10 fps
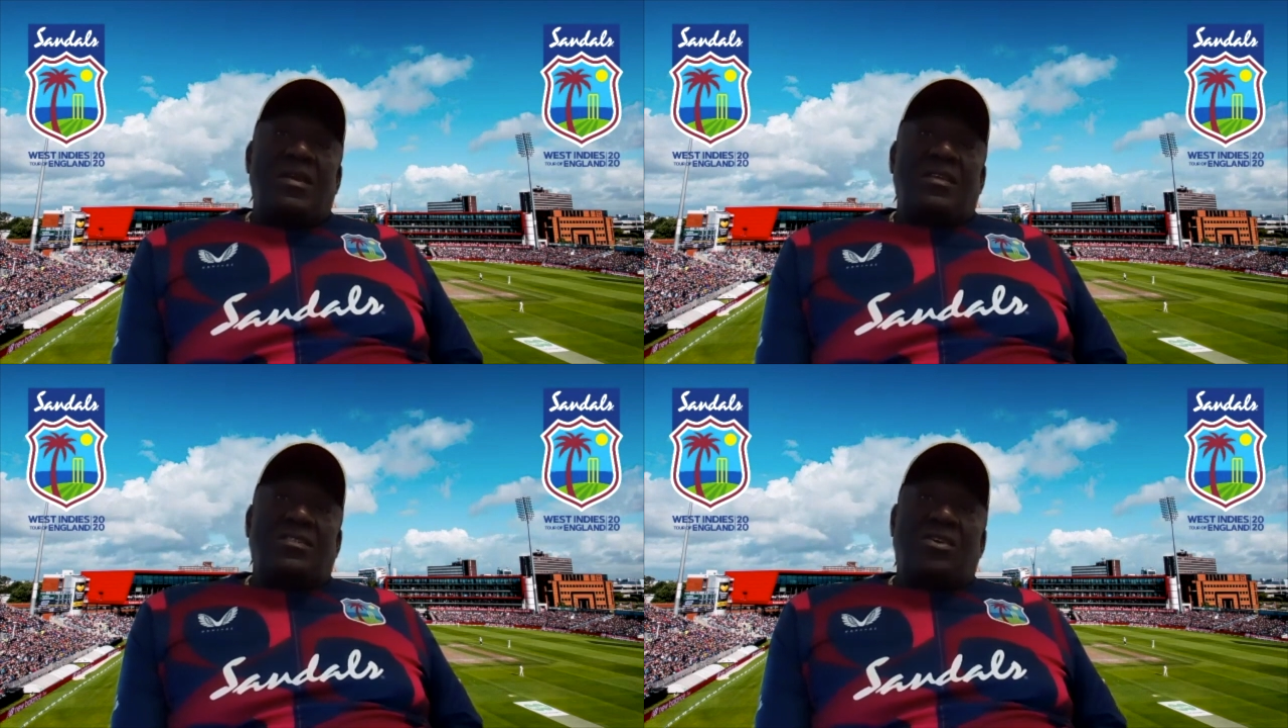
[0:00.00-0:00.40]

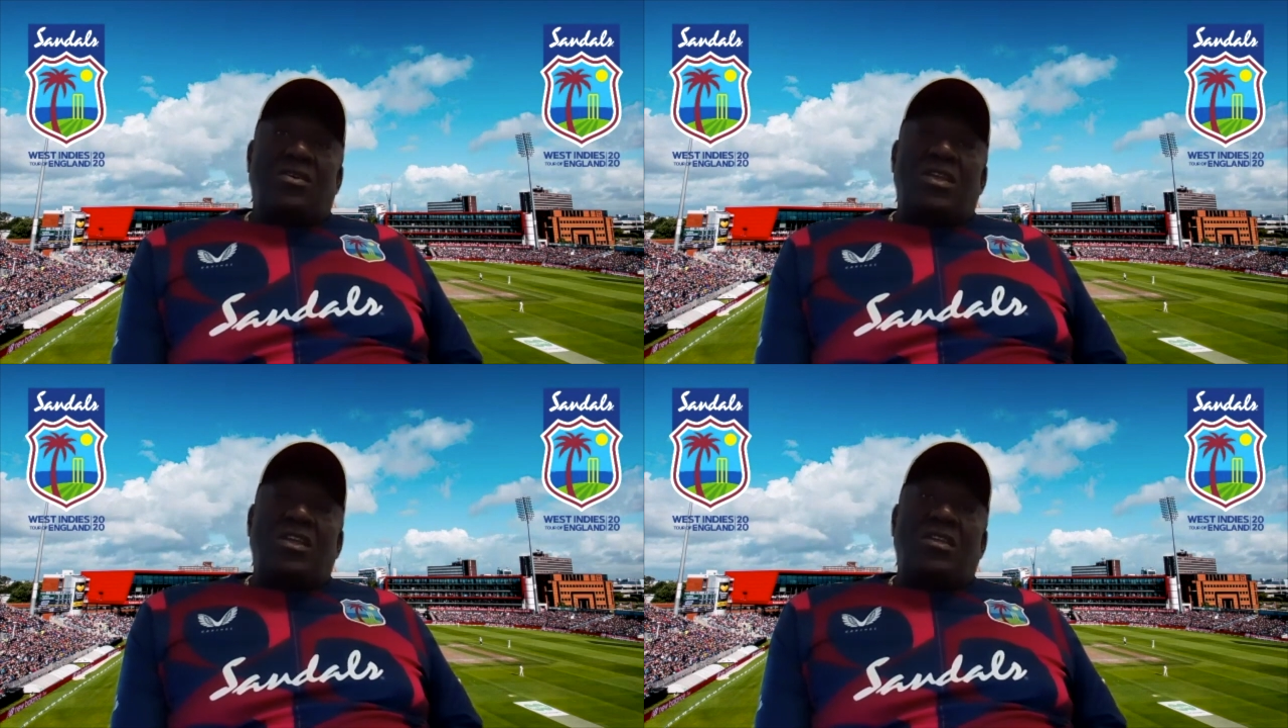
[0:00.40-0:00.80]
So
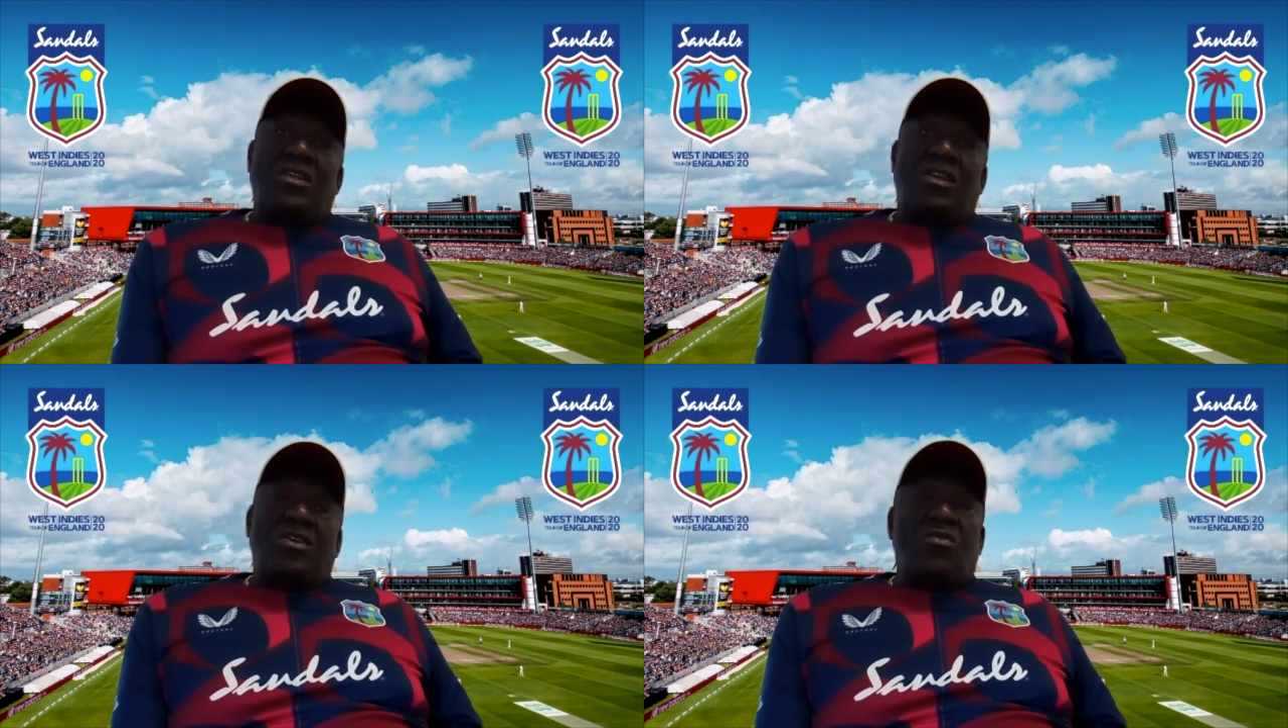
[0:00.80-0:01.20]

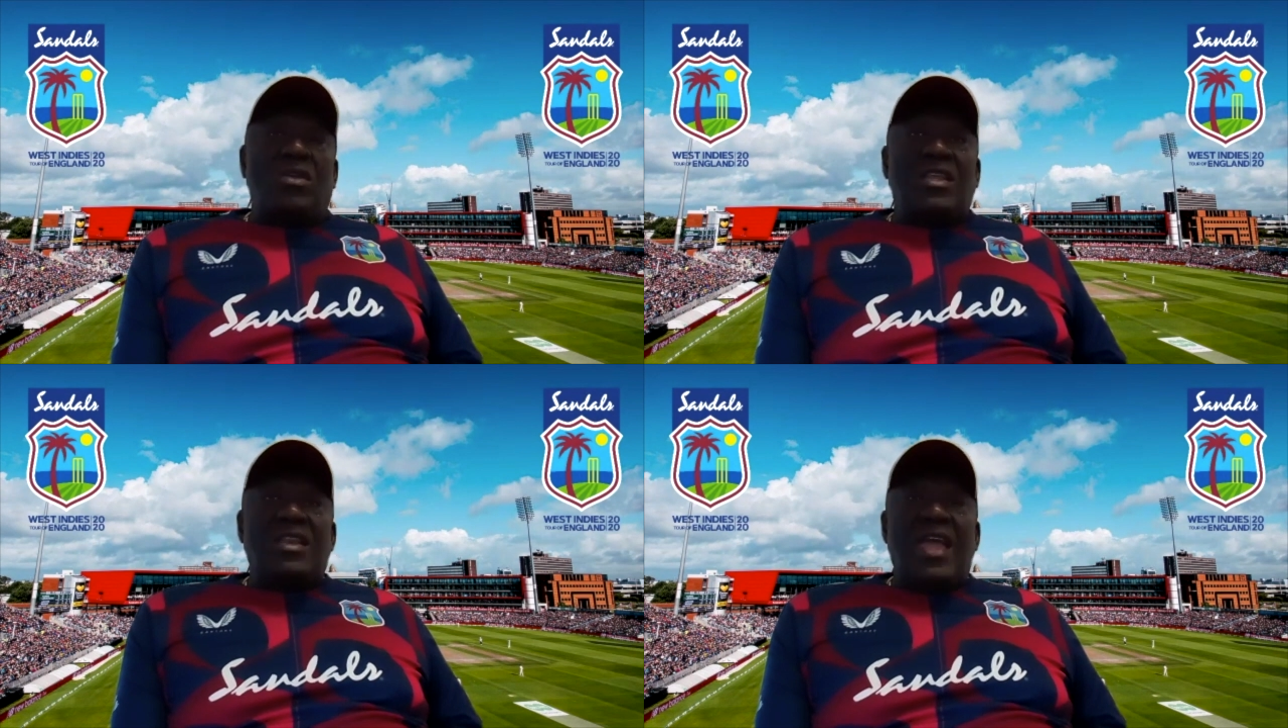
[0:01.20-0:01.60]
you can go
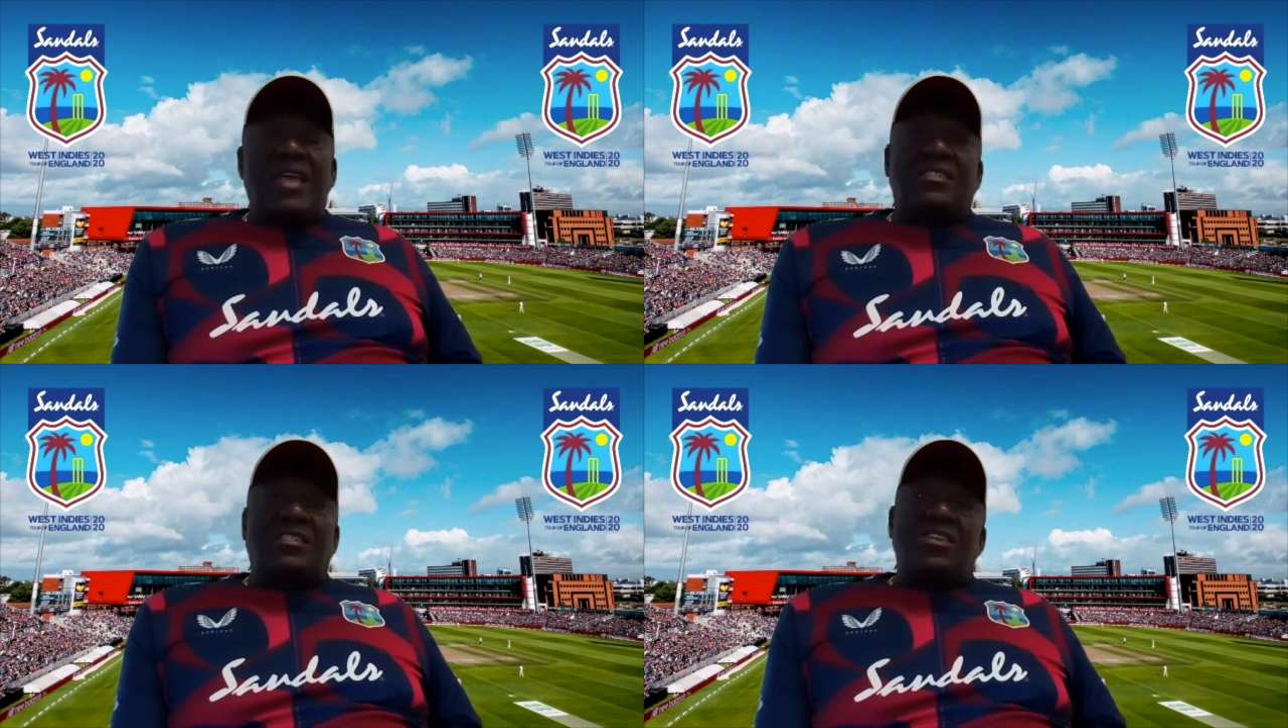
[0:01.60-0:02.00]
in the
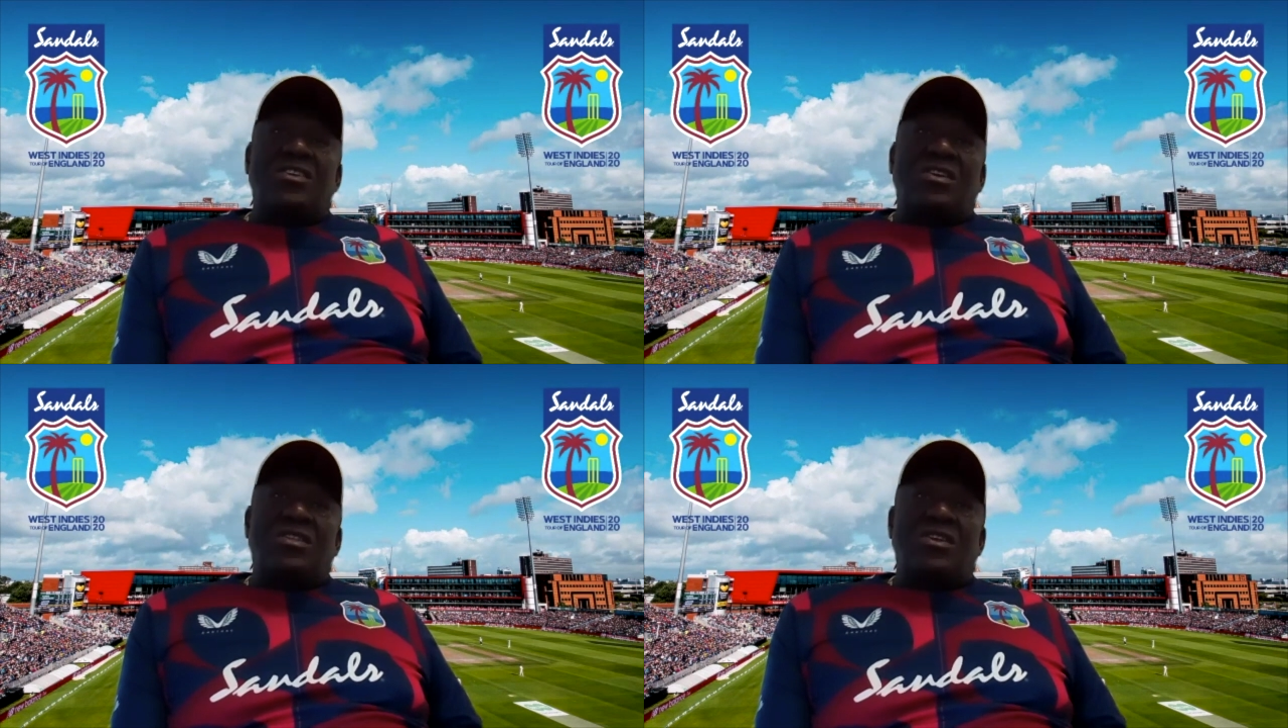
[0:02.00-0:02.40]
nets and
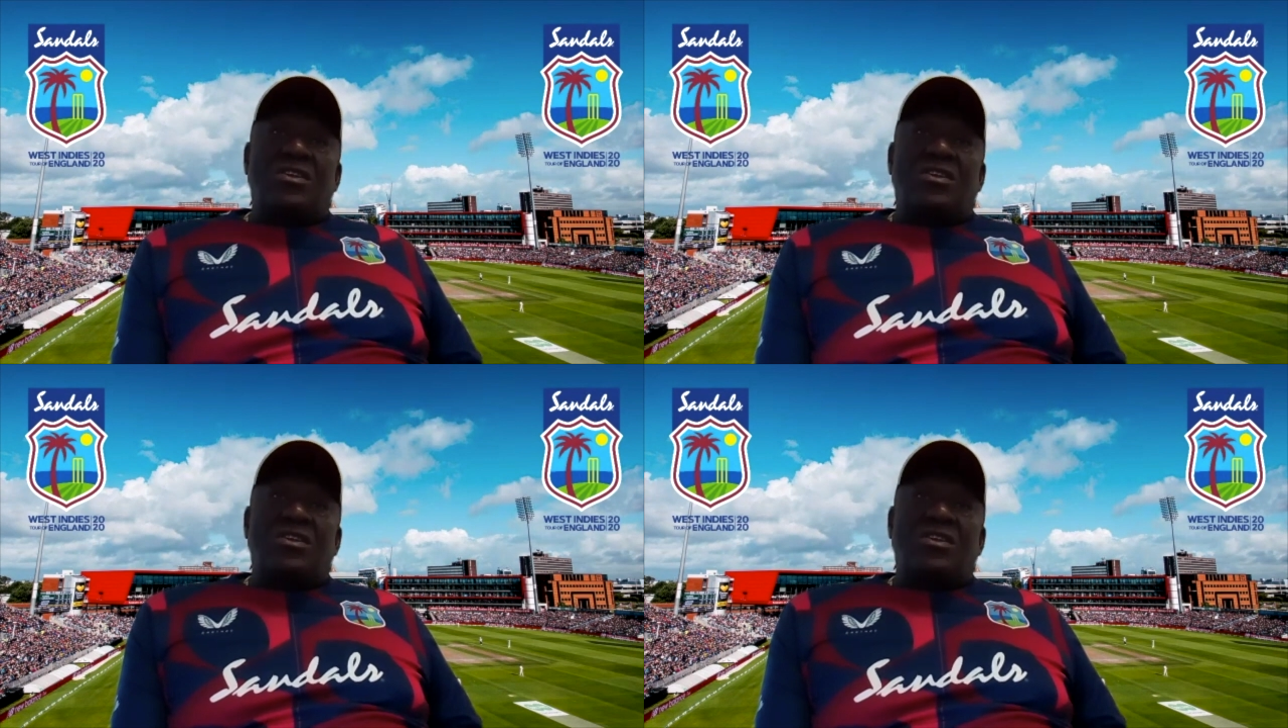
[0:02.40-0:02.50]
you